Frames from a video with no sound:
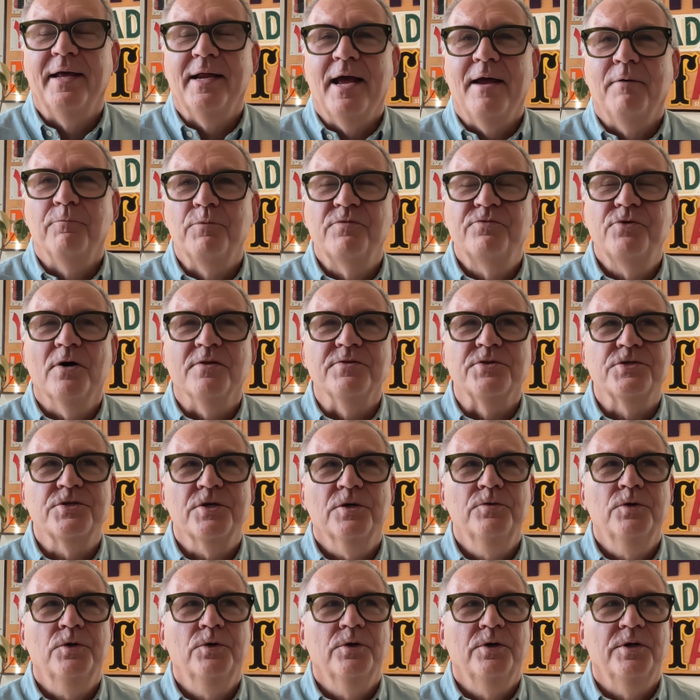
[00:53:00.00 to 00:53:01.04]
we've gotten so
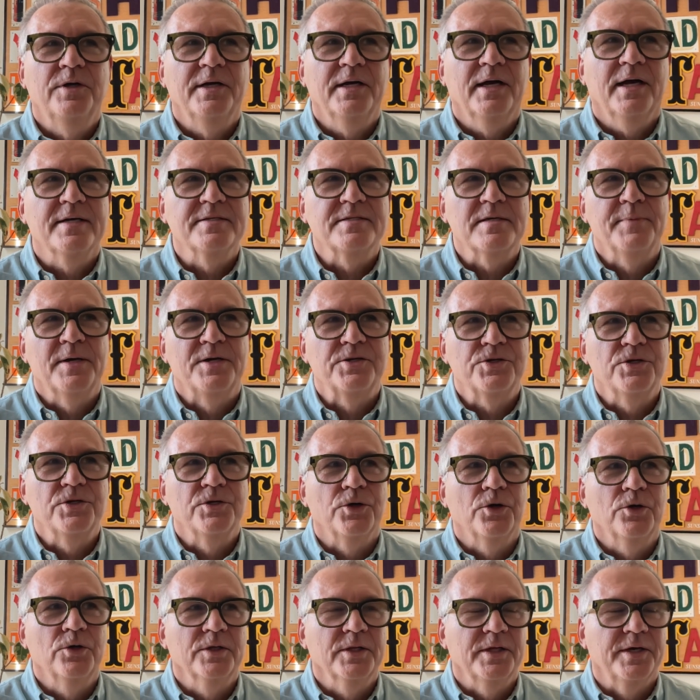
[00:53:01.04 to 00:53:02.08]
good, as I mentioned
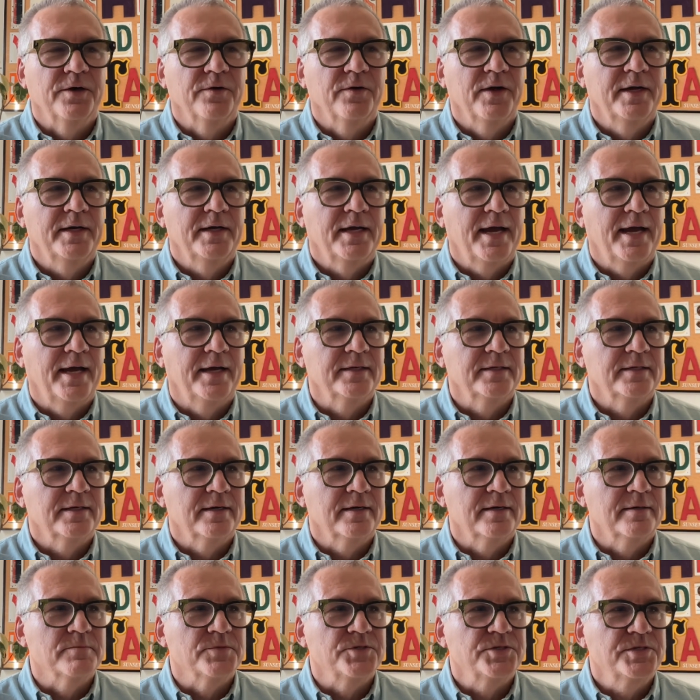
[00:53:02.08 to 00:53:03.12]
earlier, at
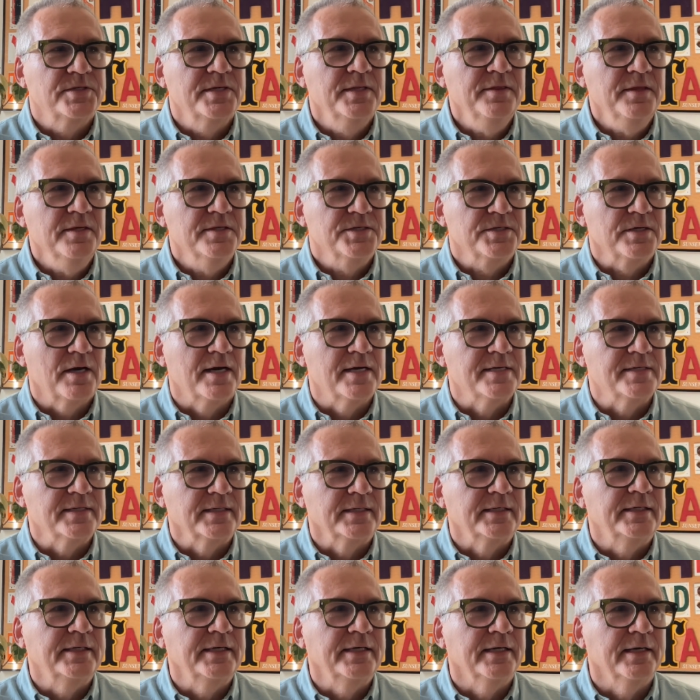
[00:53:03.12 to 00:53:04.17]
synthesizing
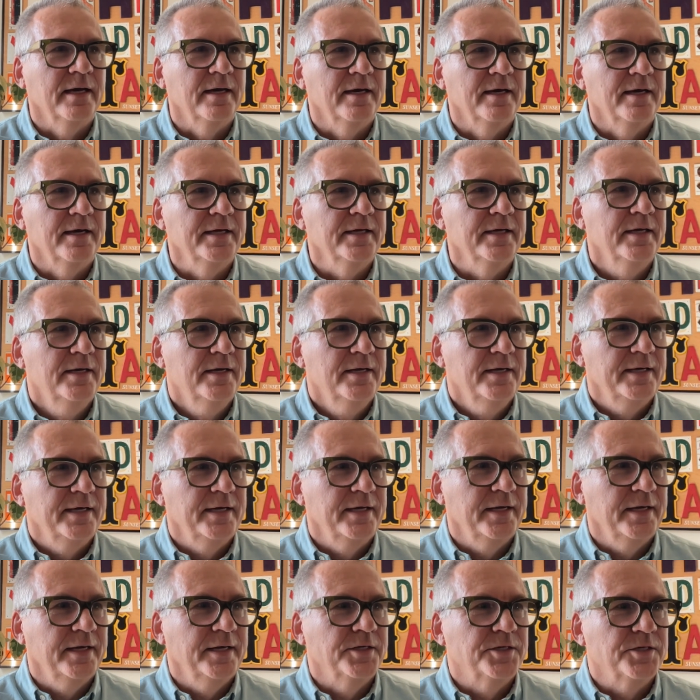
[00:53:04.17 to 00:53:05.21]
DNA
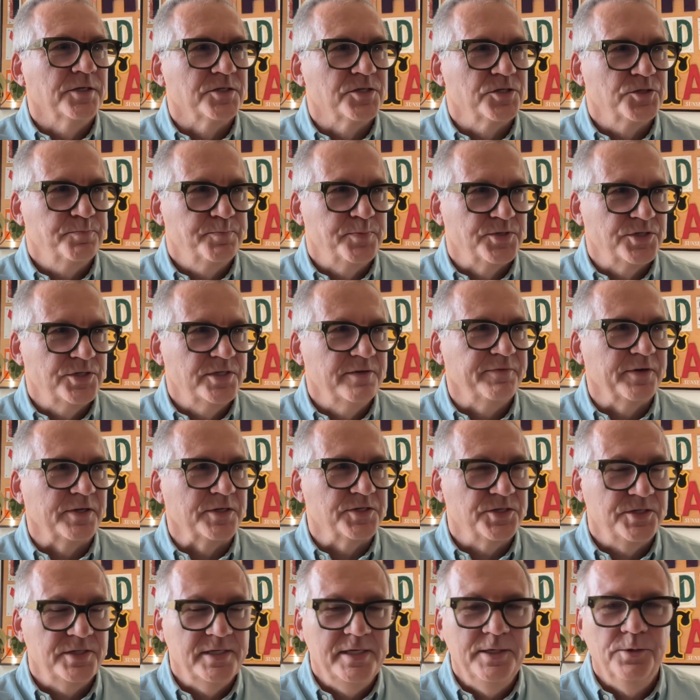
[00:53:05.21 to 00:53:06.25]
into specific
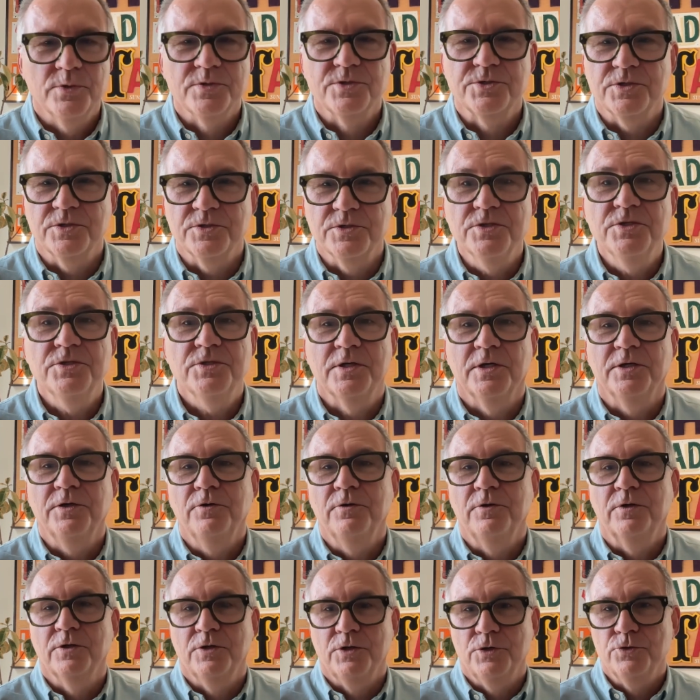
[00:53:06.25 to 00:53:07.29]
sequences that you
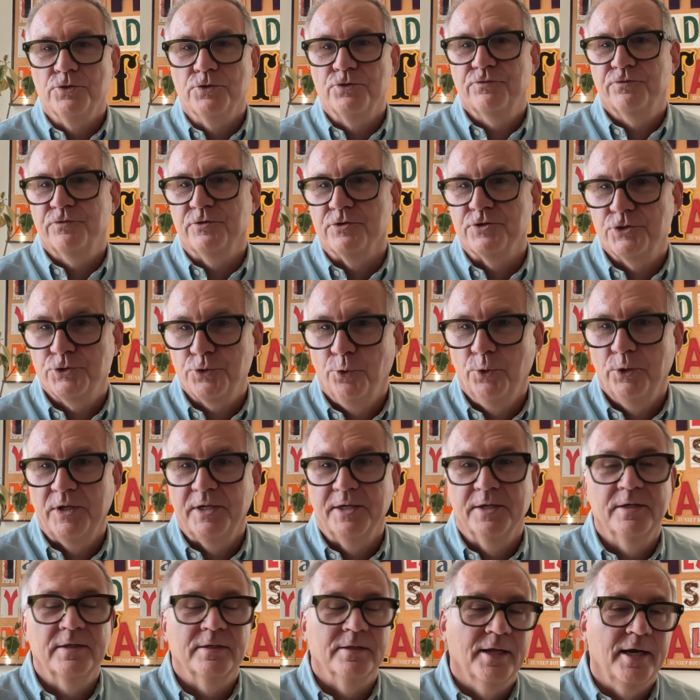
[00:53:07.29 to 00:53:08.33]
can use for sorting
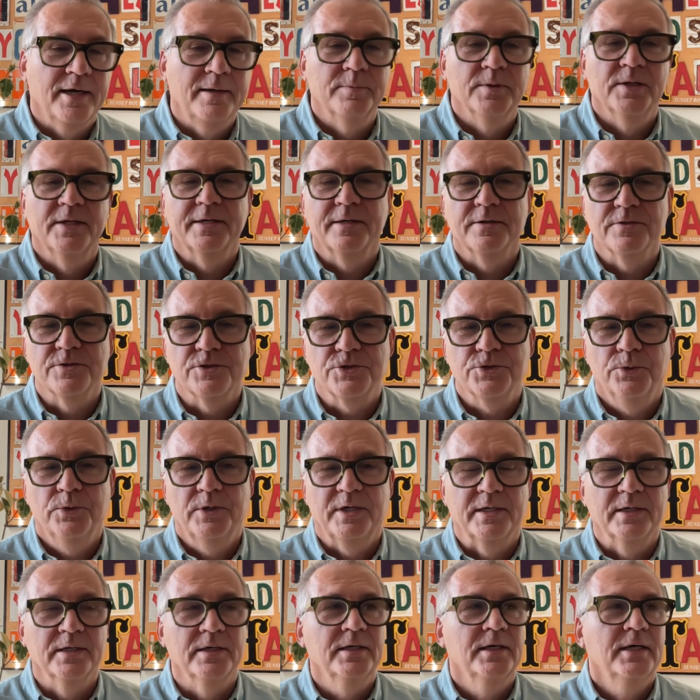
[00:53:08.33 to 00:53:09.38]
it, labeling it, and sorting
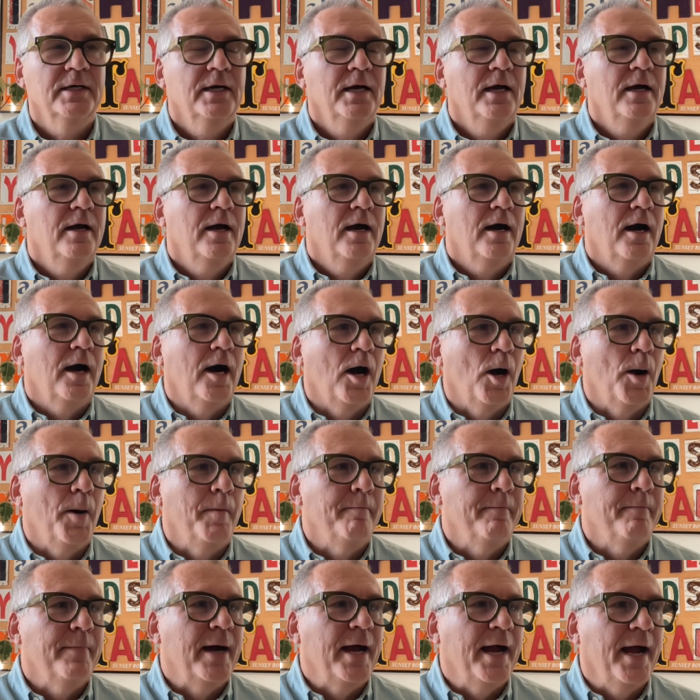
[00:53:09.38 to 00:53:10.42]
it,
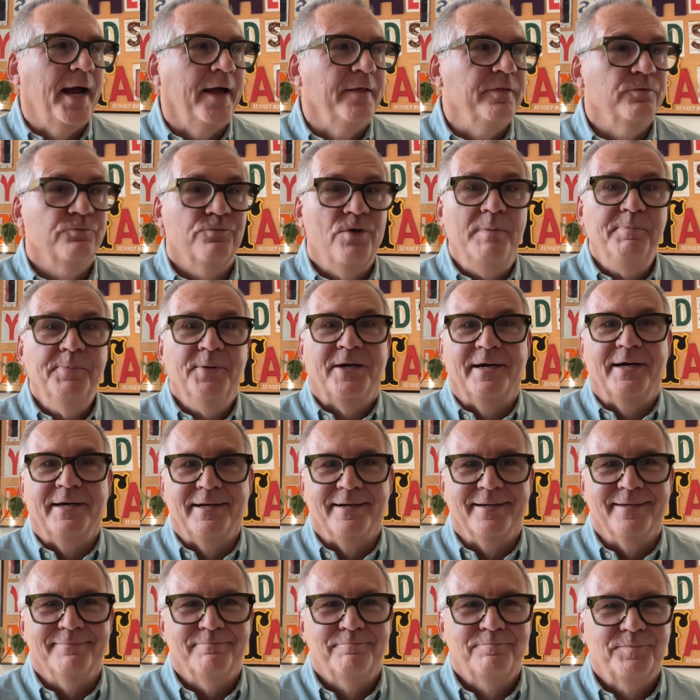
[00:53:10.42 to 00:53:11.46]
and replicating
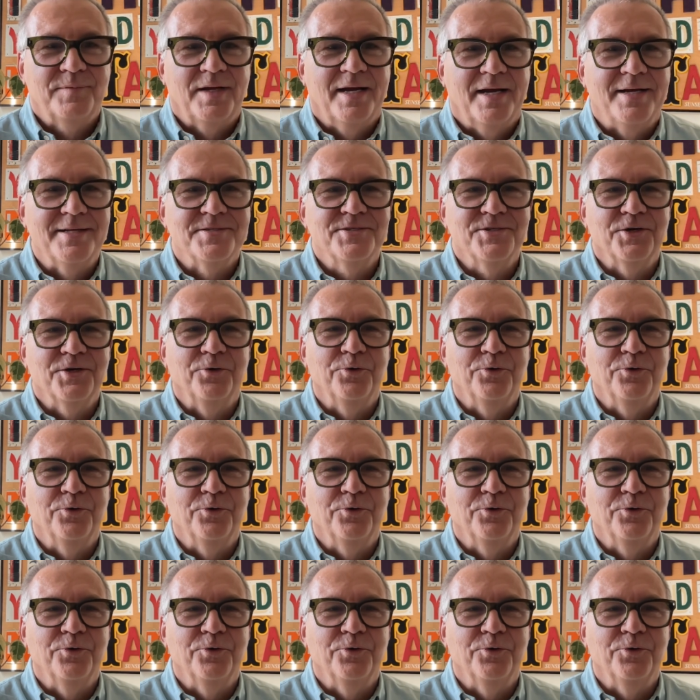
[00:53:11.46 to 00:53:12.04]
it. And so